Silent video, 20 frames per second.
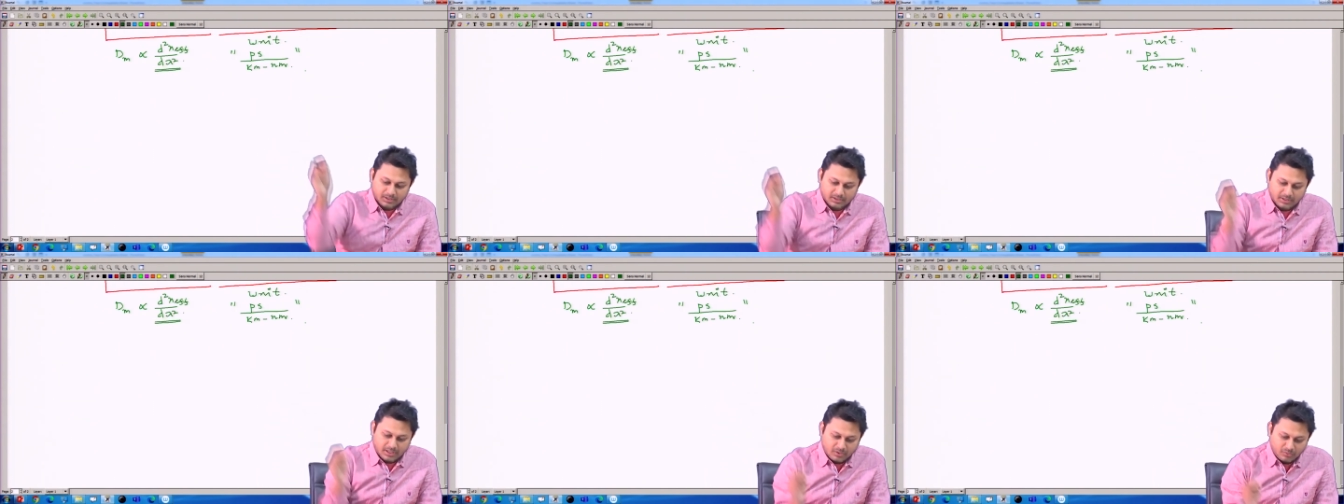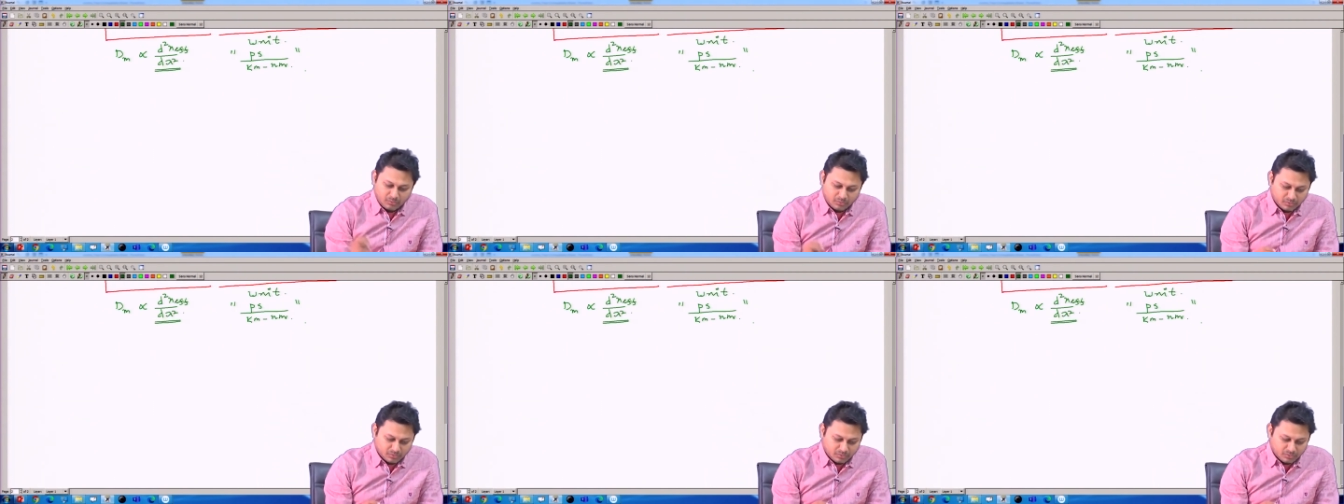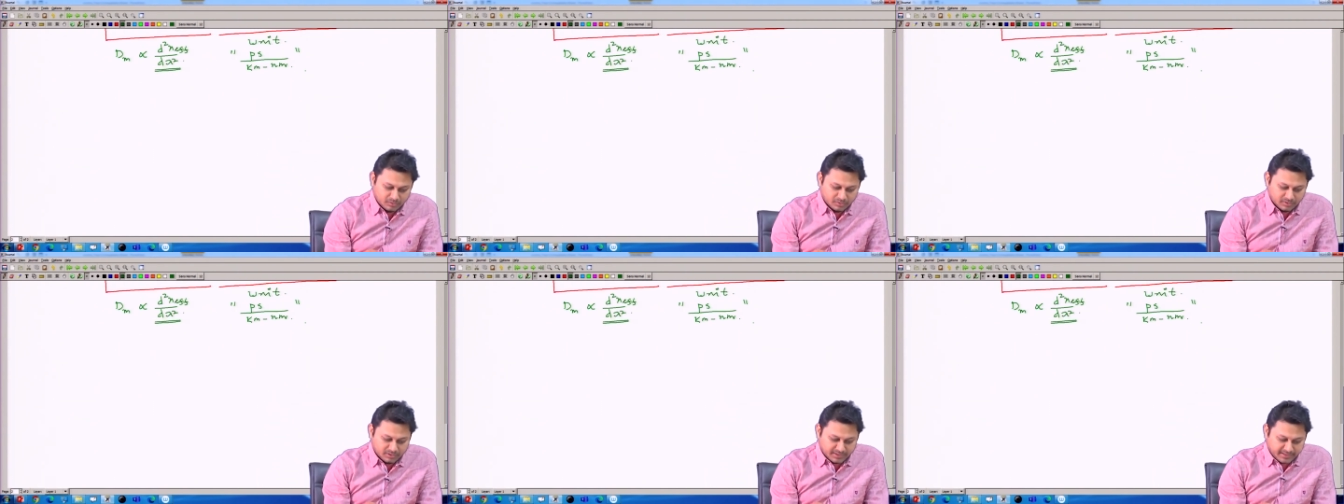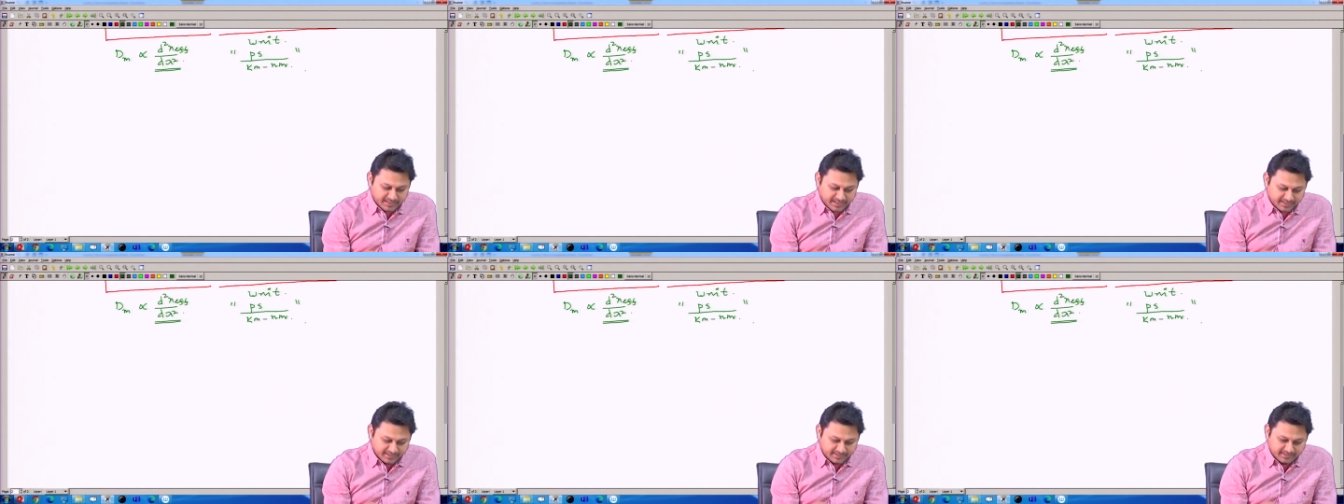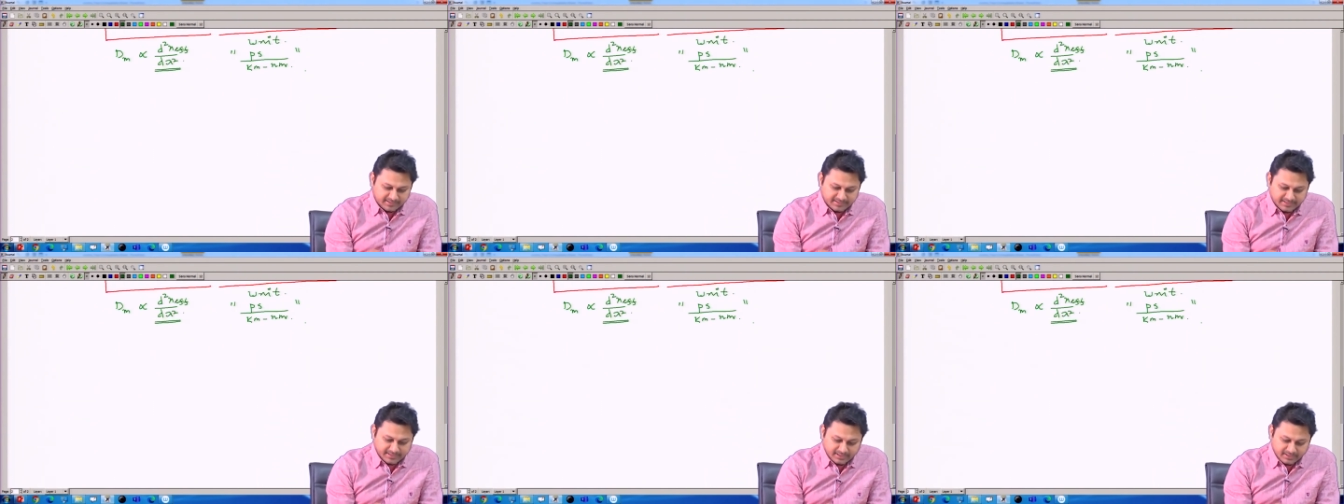Now, the
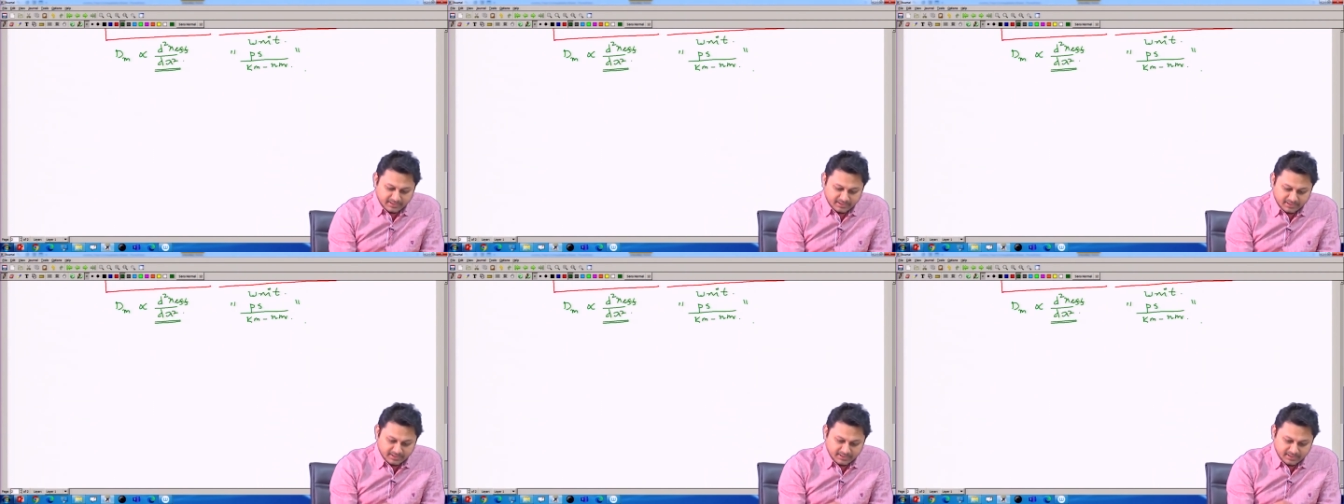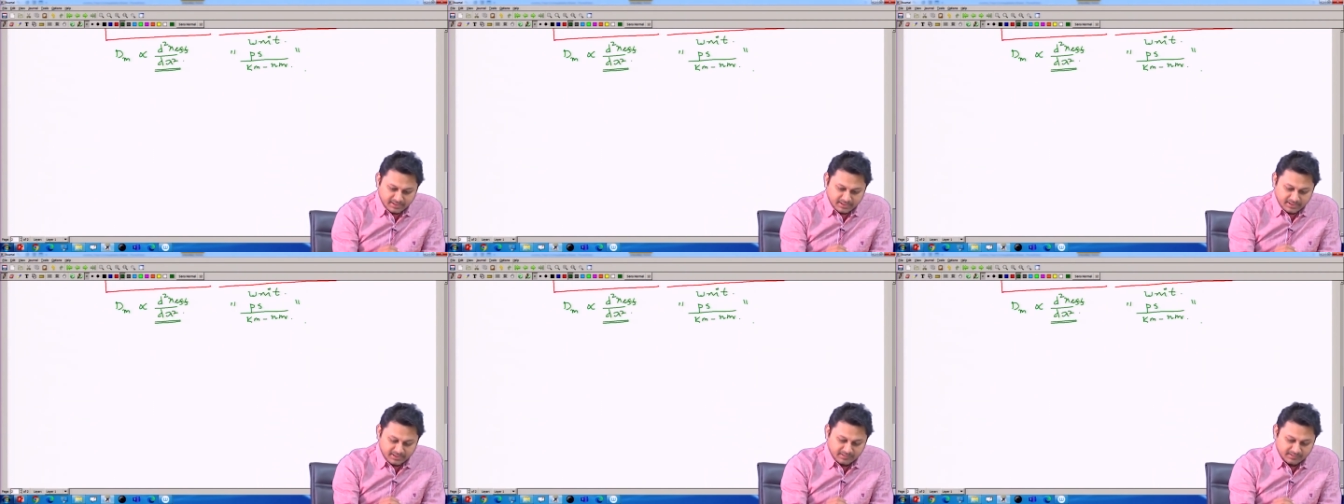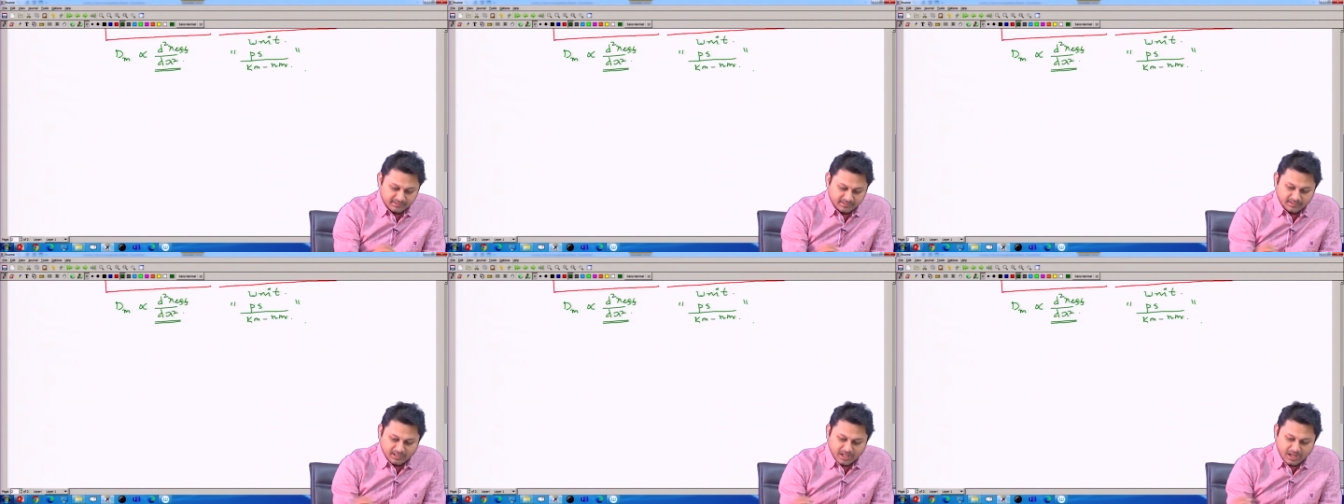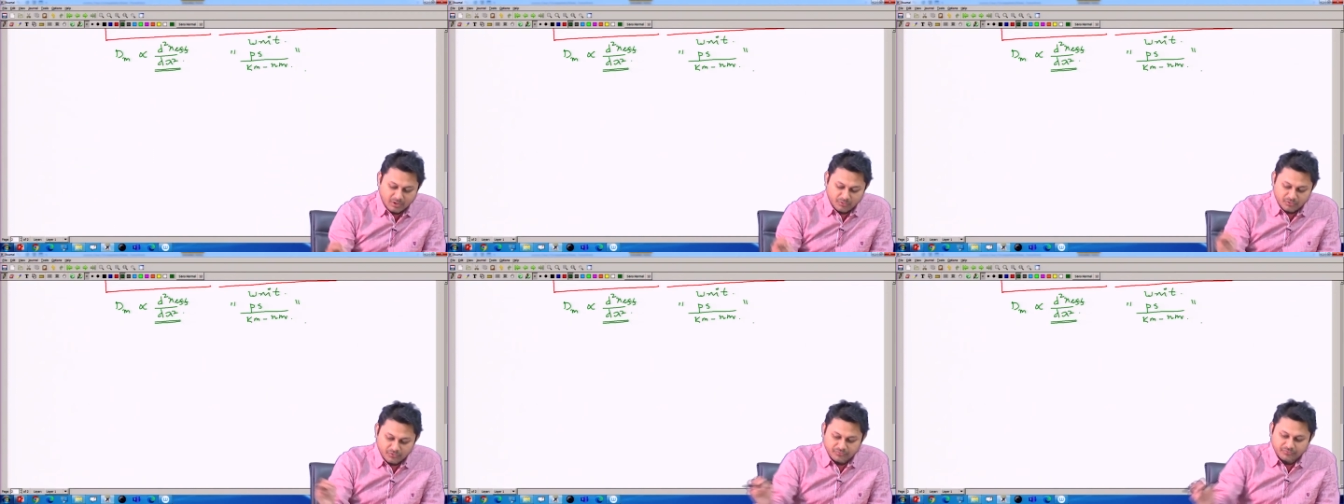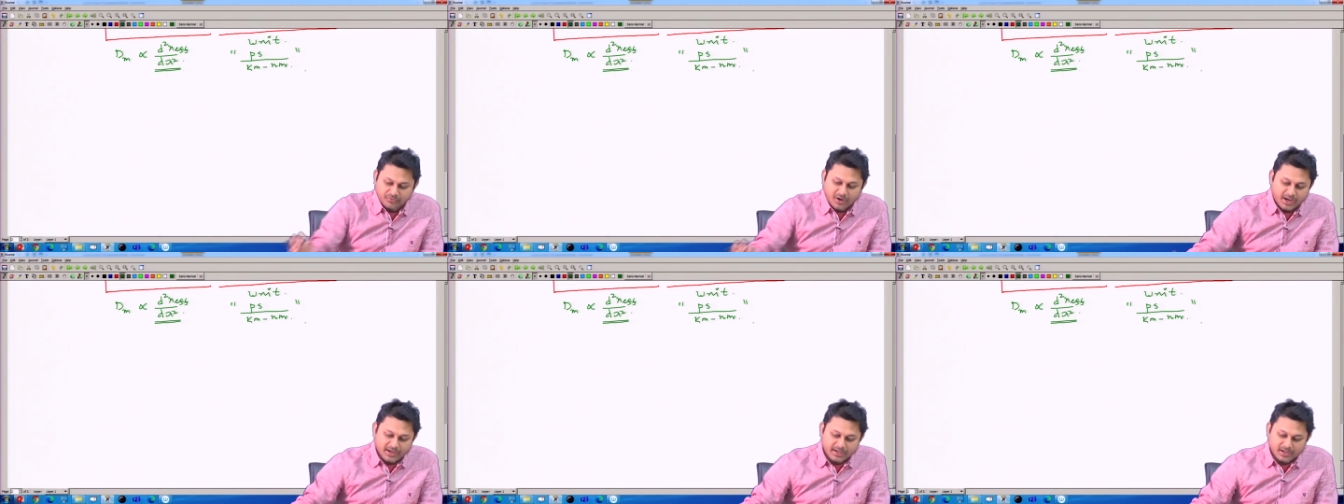next thing is how to
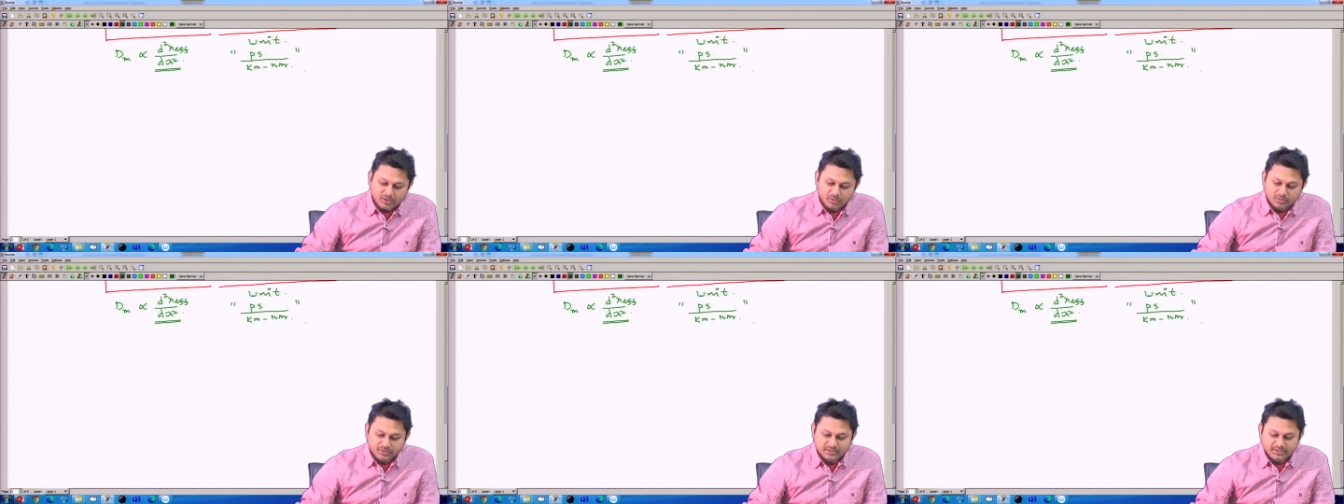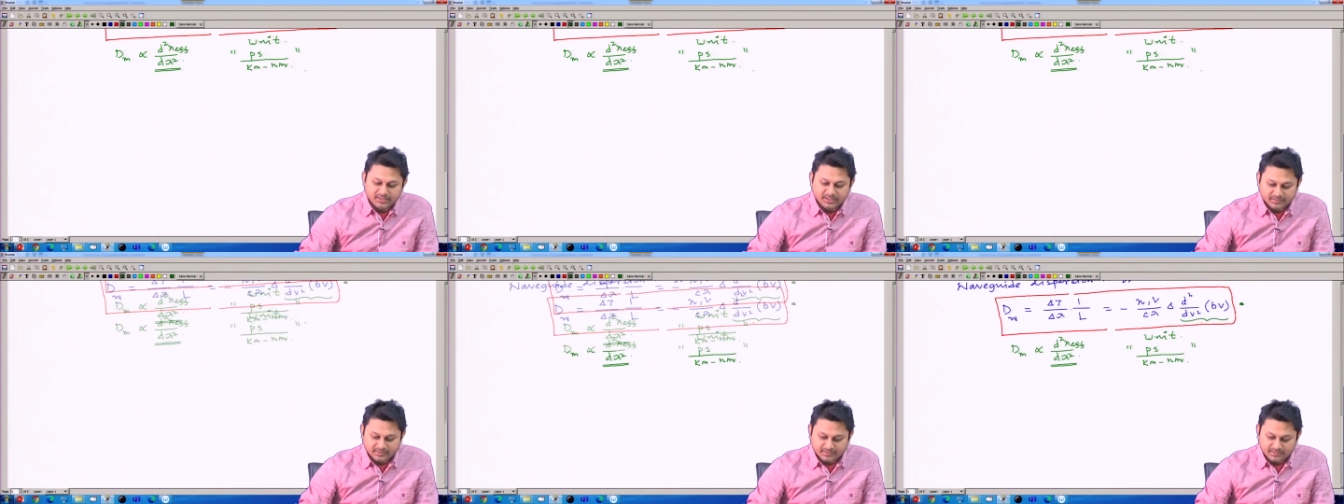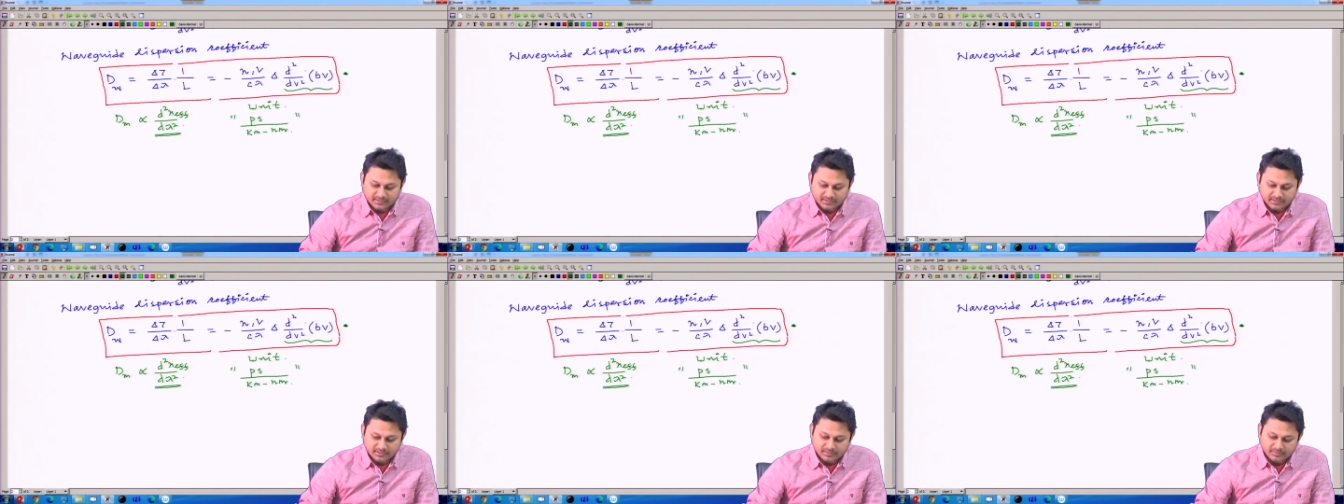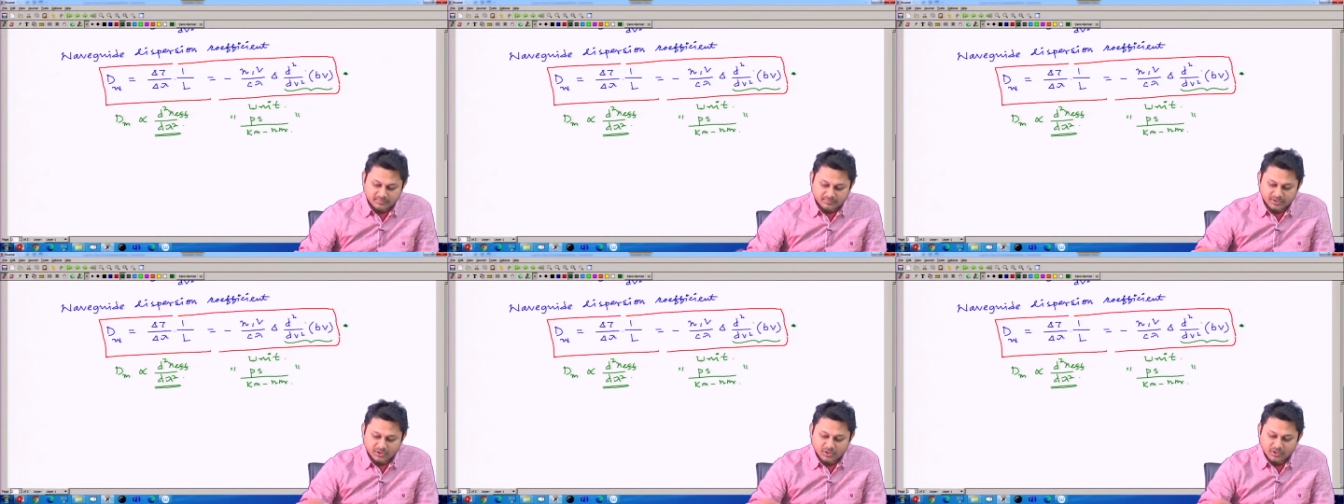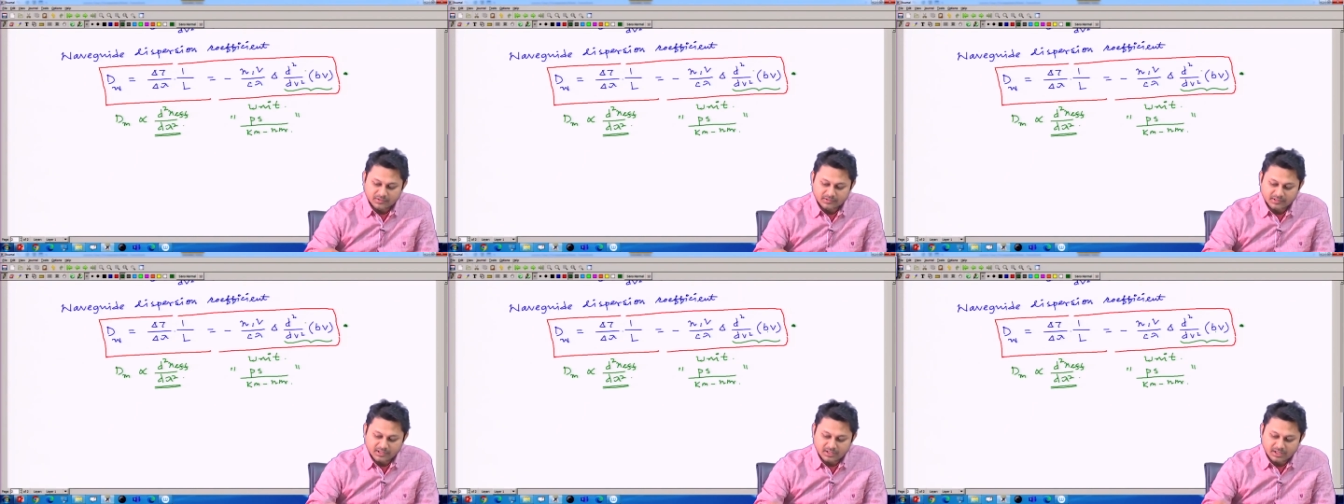find out this
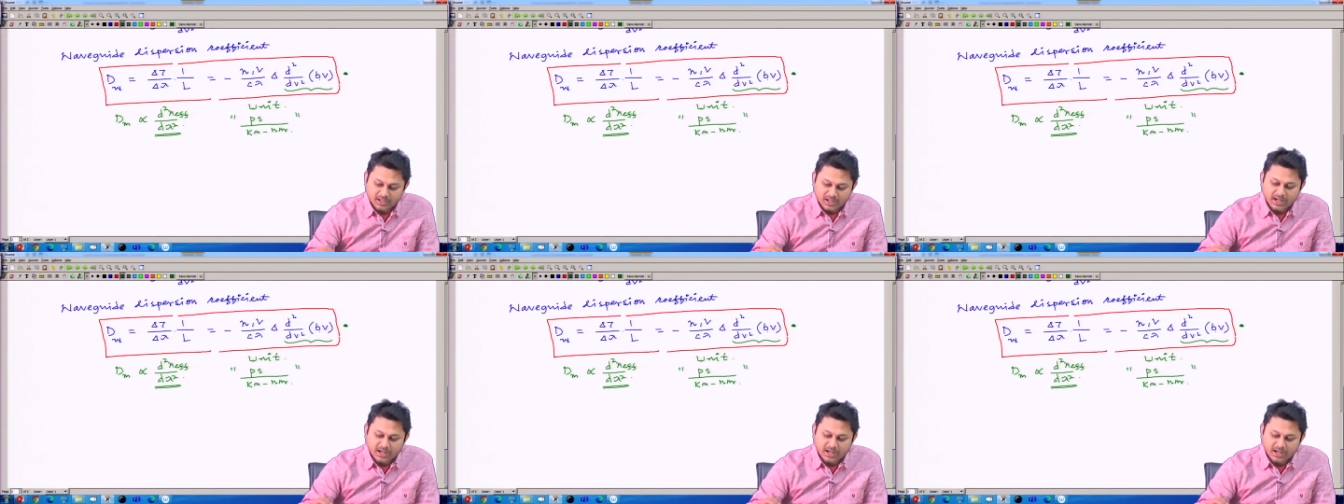because